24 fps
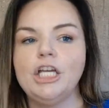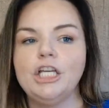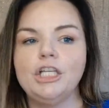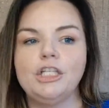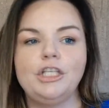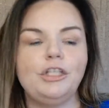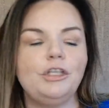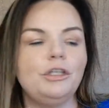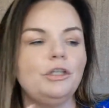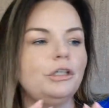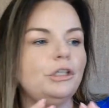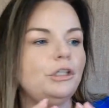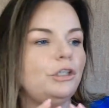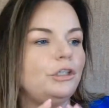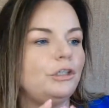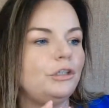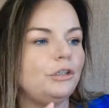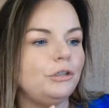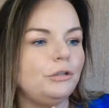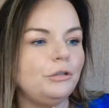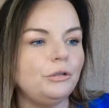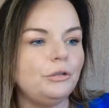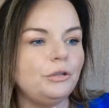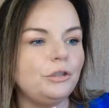
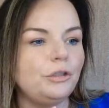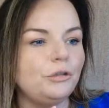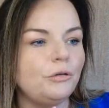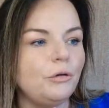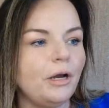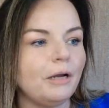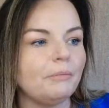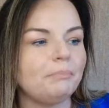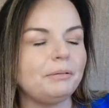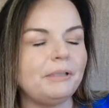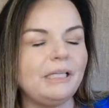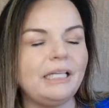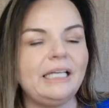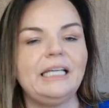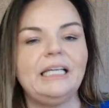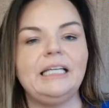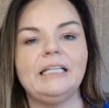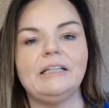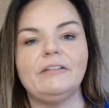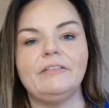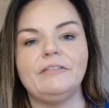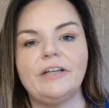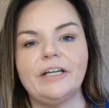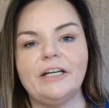You are
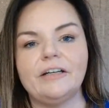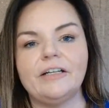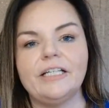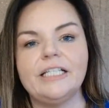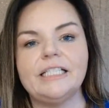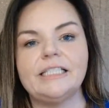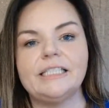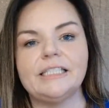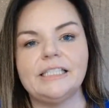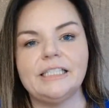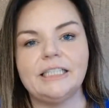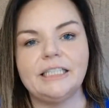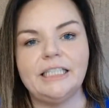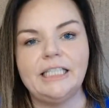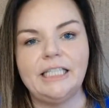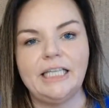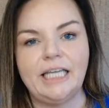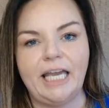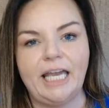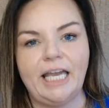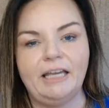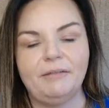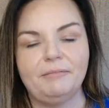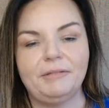playing a very silly
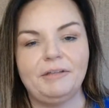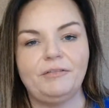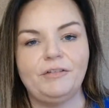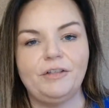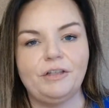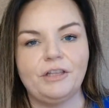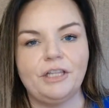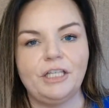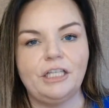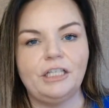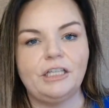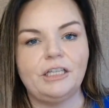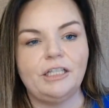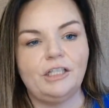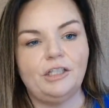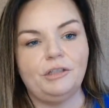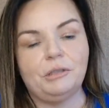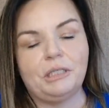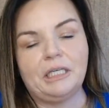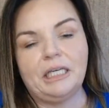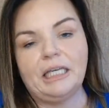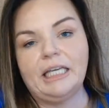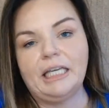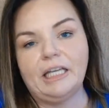game if you think that
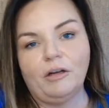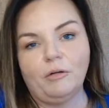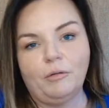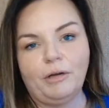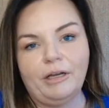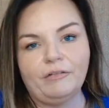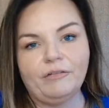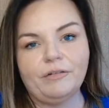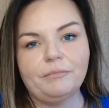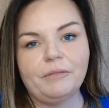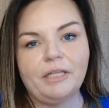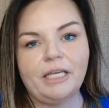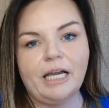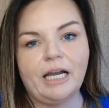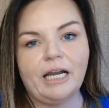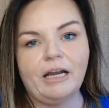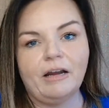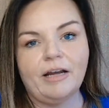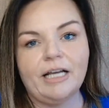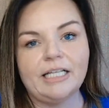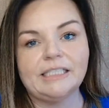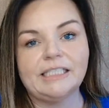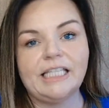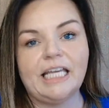you can get away from the
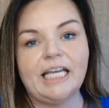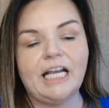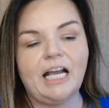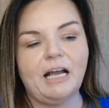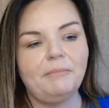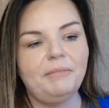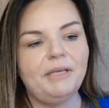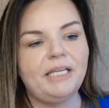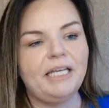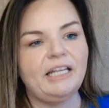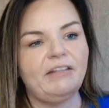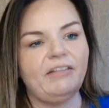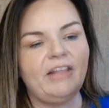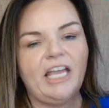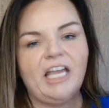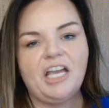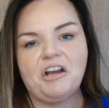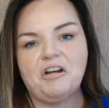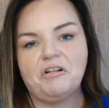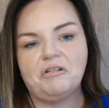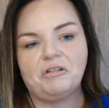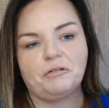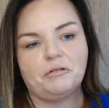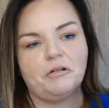IRS. They come in and they
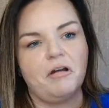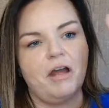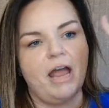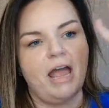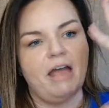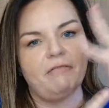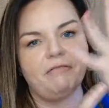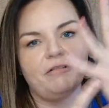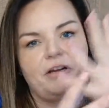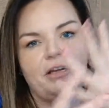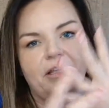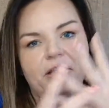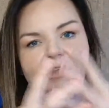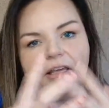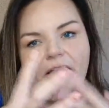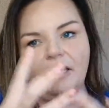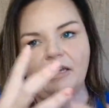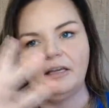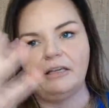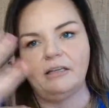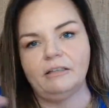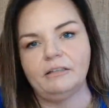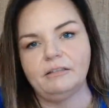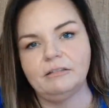go through everything.